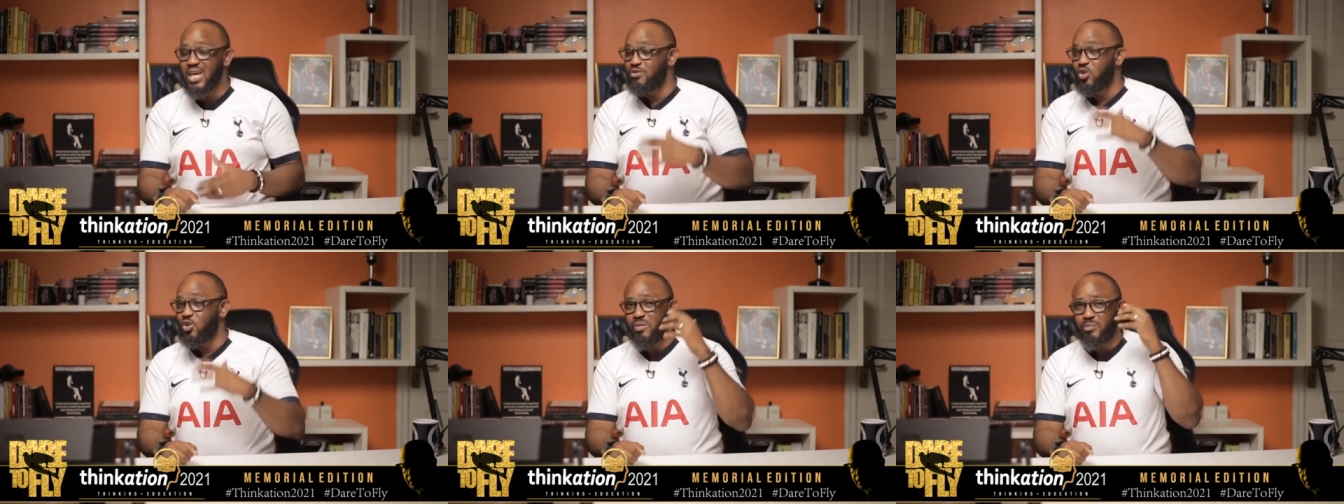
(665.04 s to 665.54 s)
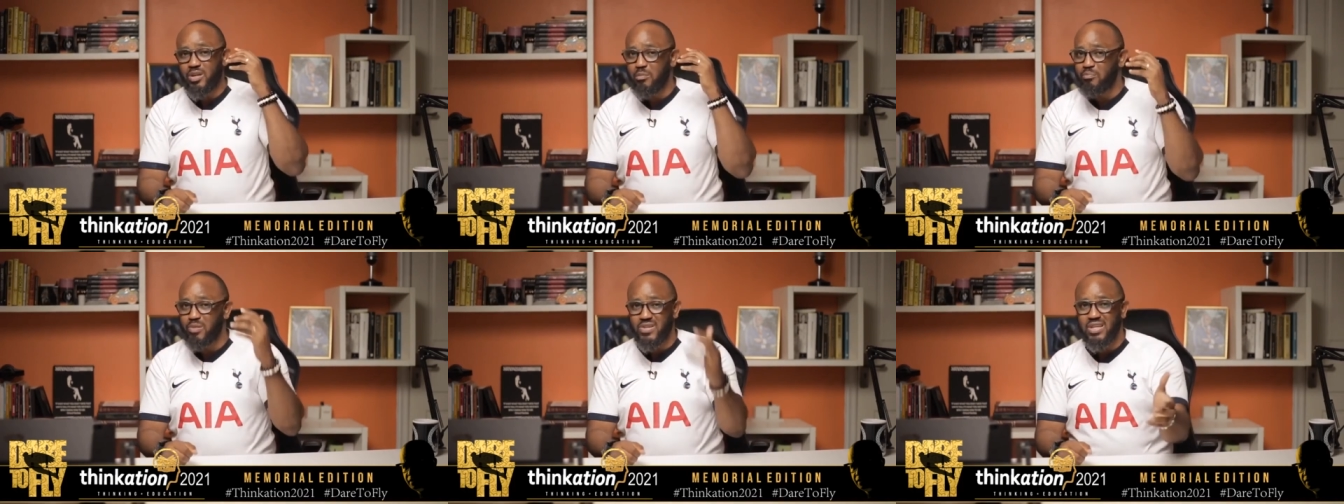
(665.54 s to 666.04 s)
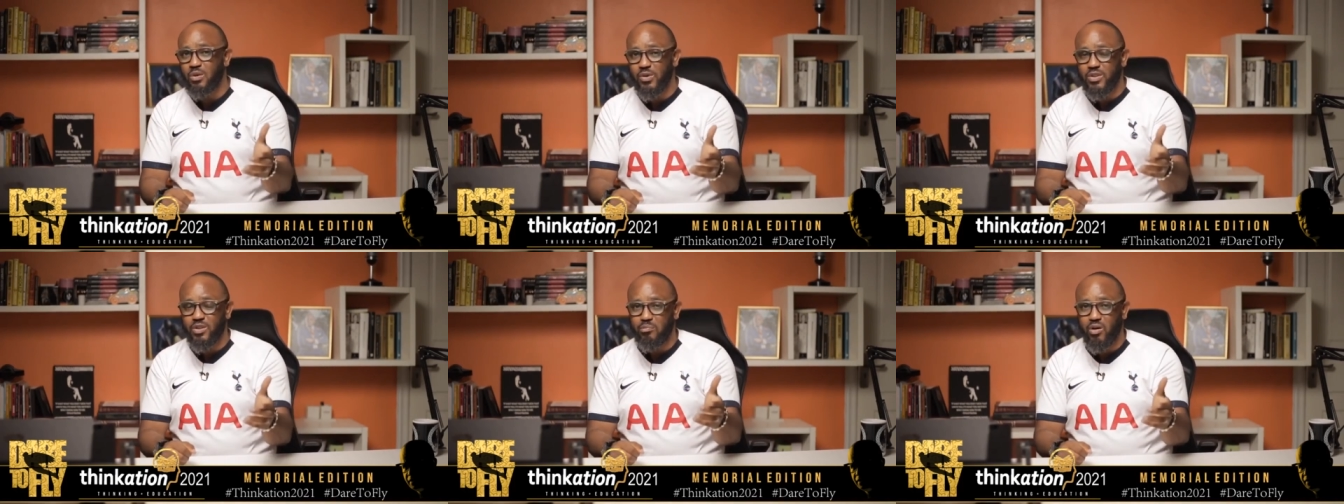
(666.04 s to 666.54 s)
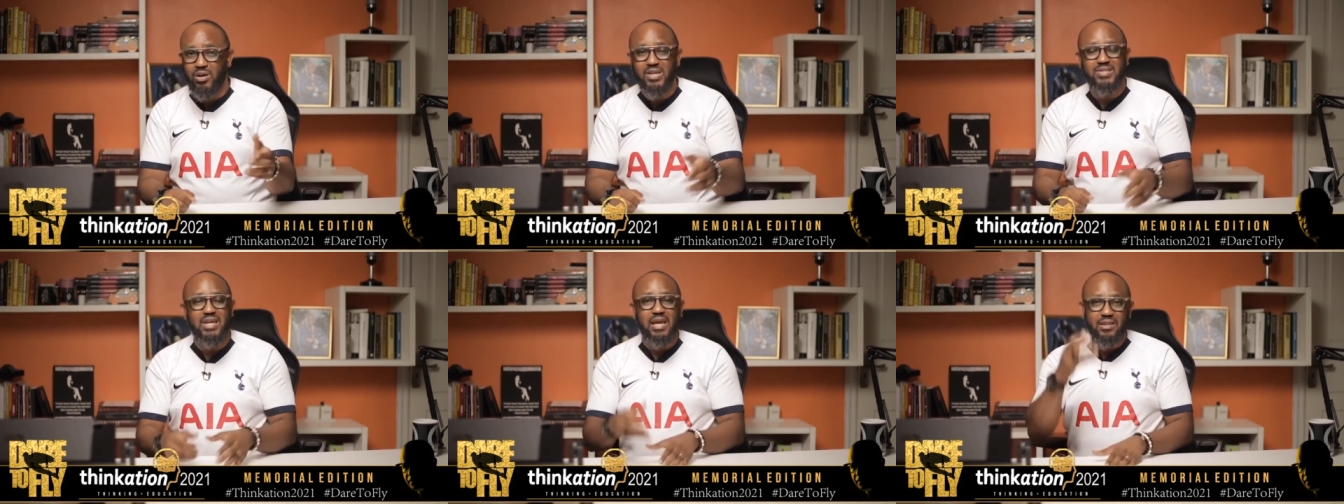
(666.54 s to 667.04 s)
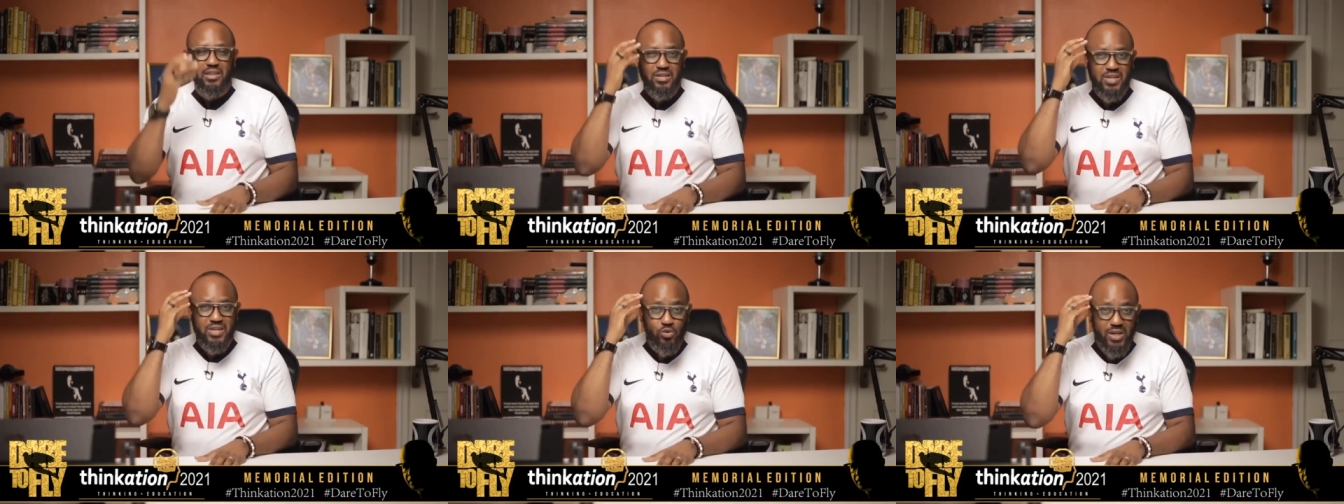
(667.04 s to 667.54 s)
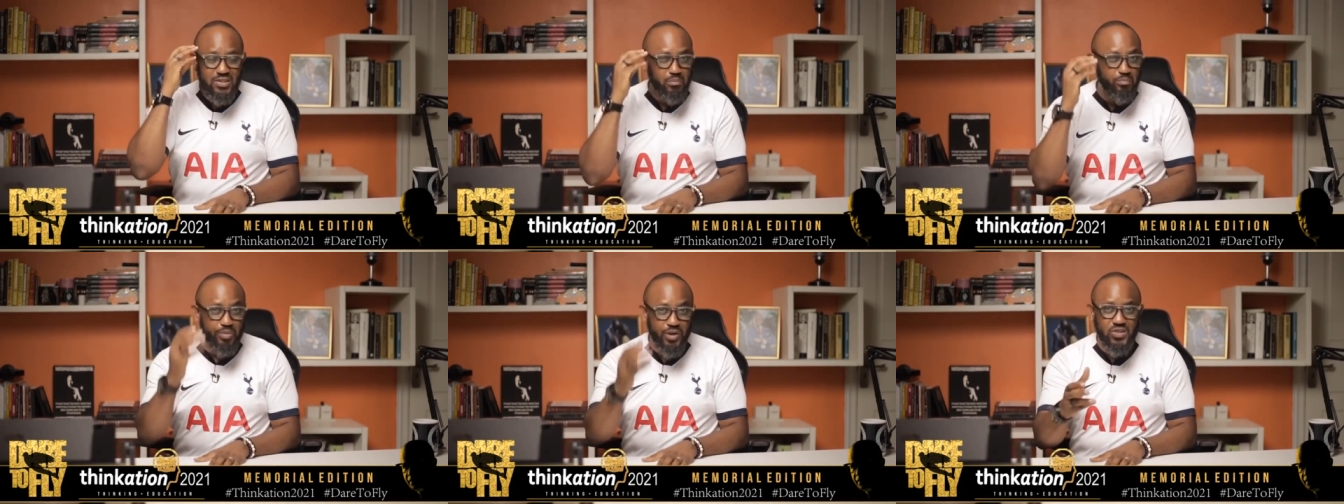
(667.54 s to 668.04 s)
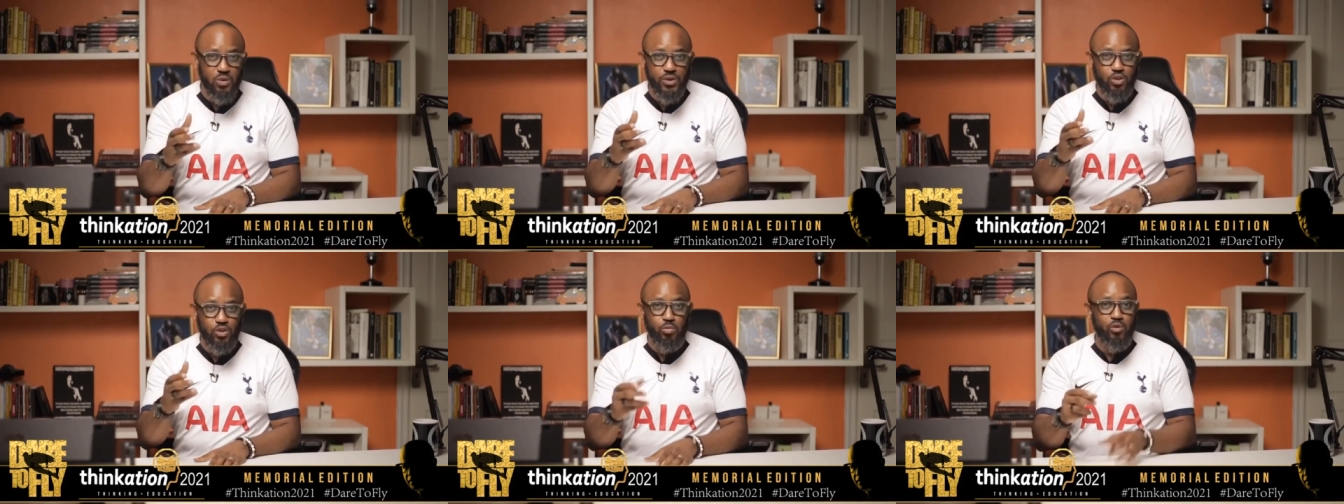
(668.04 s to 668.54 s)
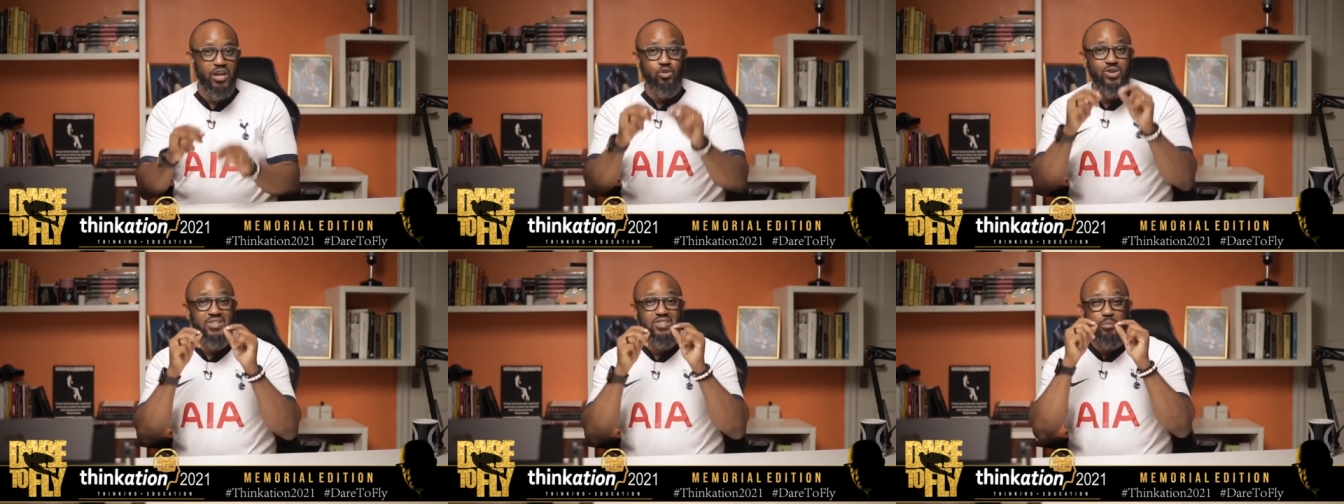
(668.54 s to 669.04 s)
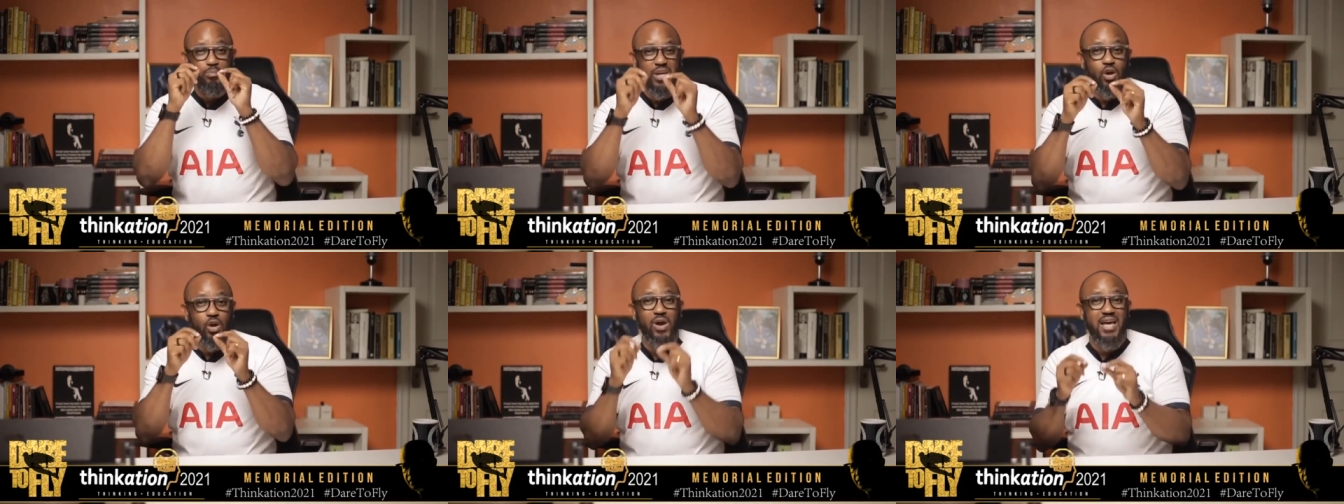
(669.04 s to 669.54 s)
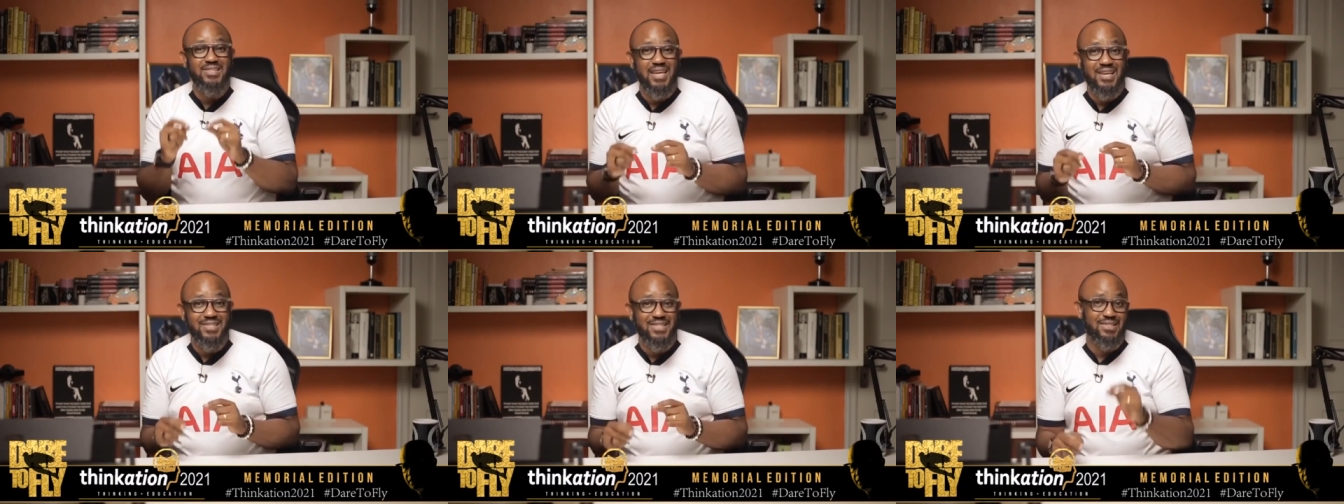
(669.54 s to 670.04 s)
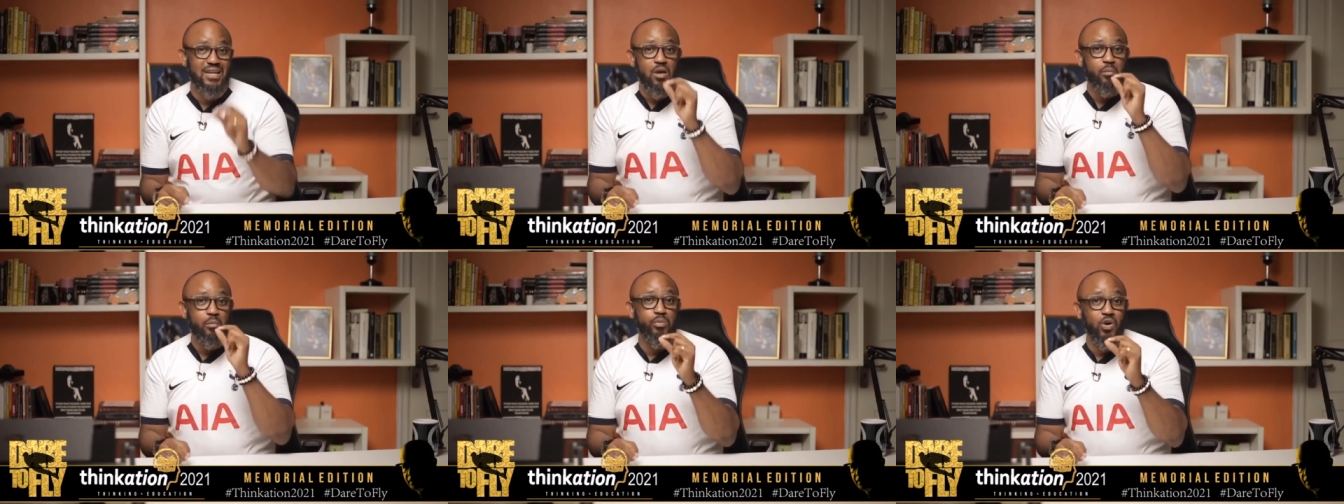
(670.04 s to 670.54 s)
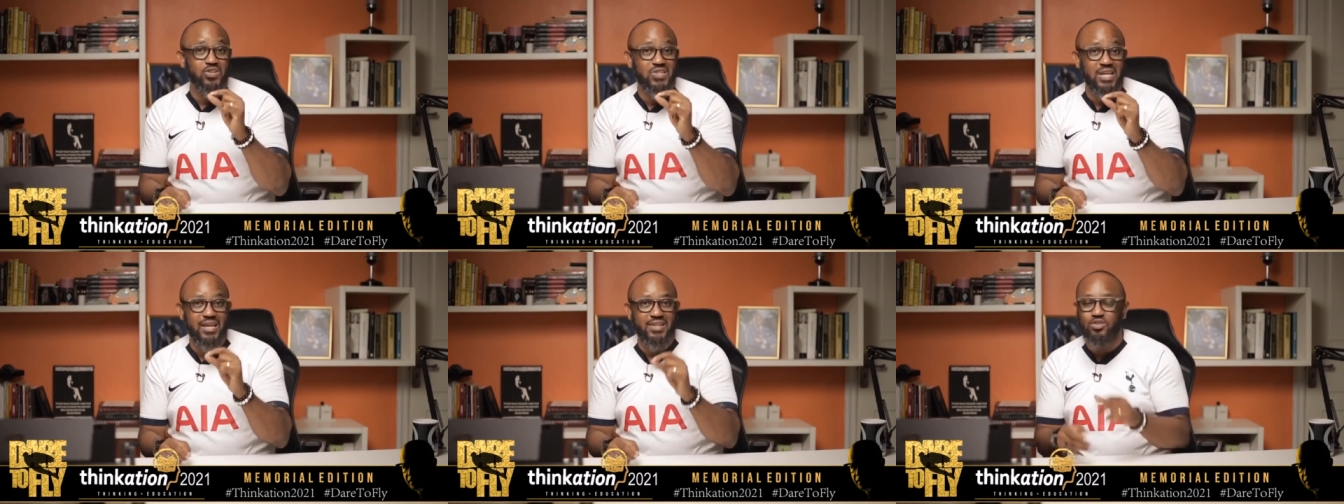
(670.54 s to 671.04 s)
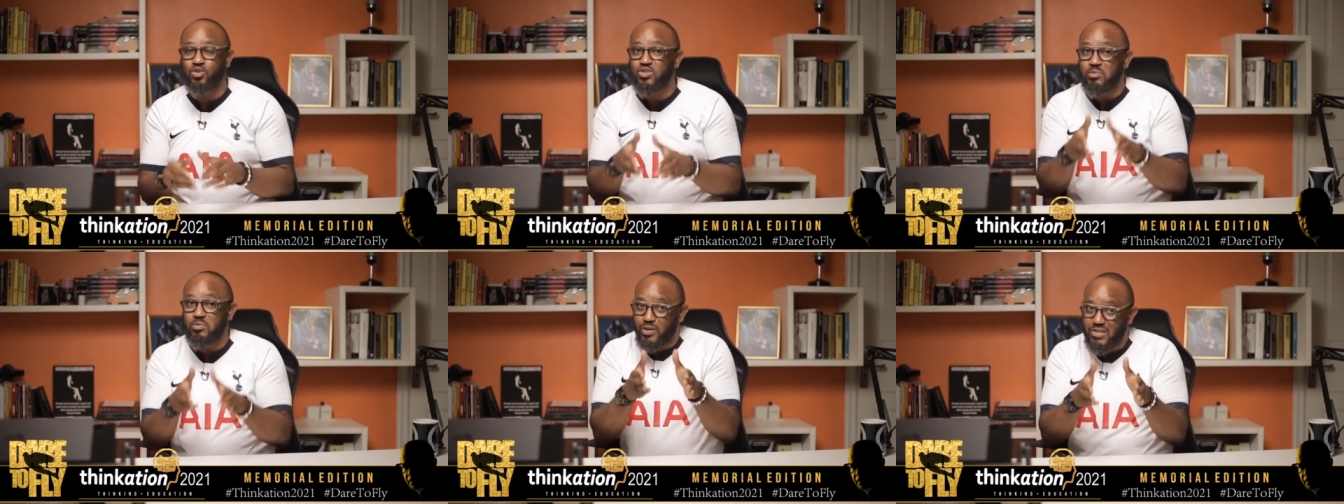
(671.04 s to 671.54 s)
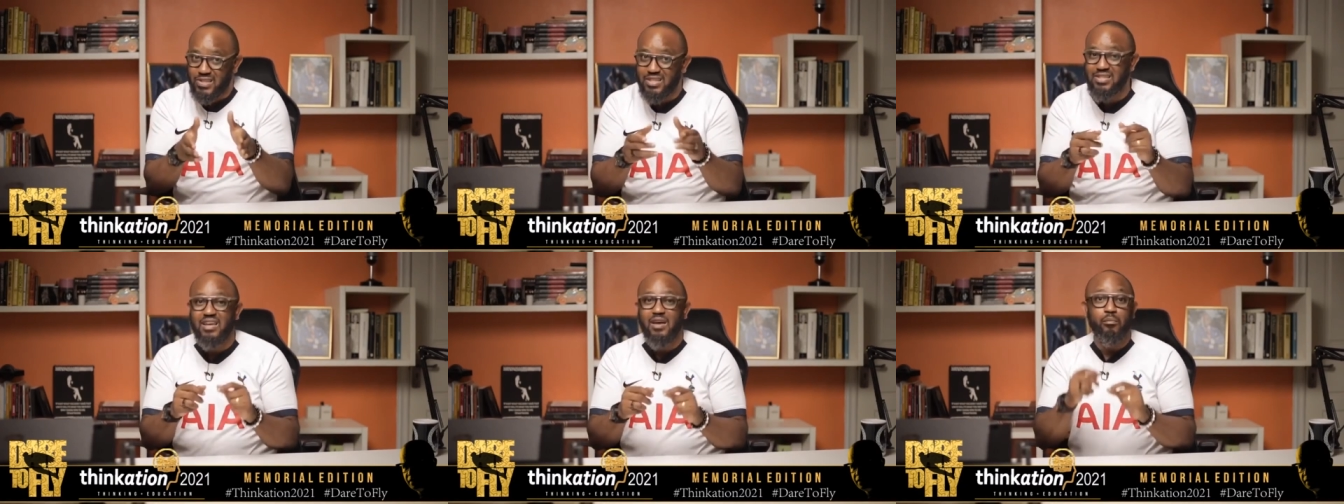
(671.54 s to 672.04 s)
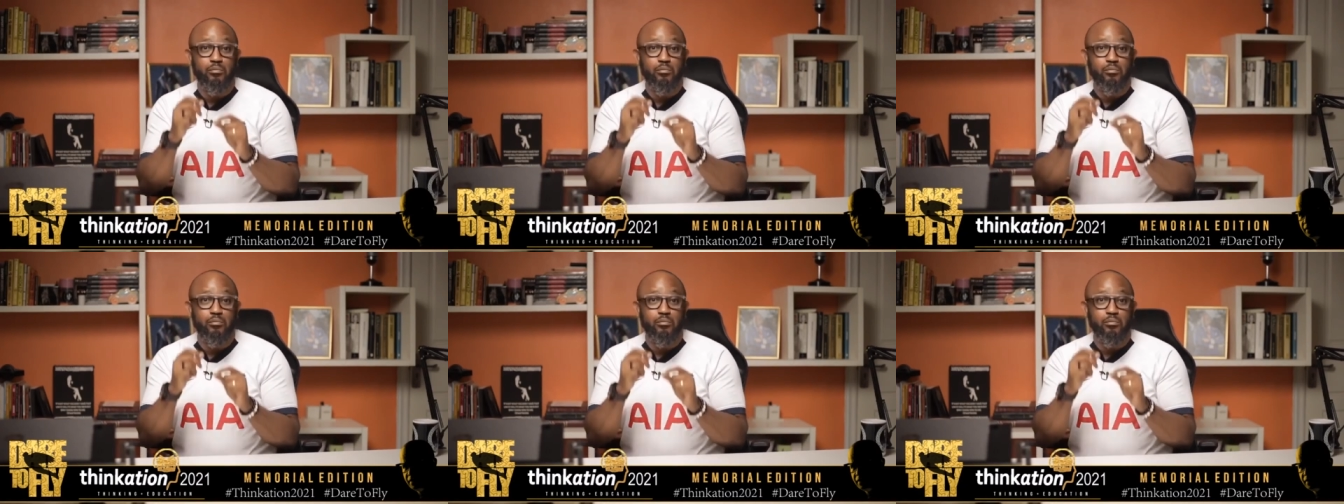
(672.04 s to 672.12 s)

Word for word: Even though people are busting it with their bodies, this you need to bust it with your brain. You need to B O S S it. Boss it. Don't boss it.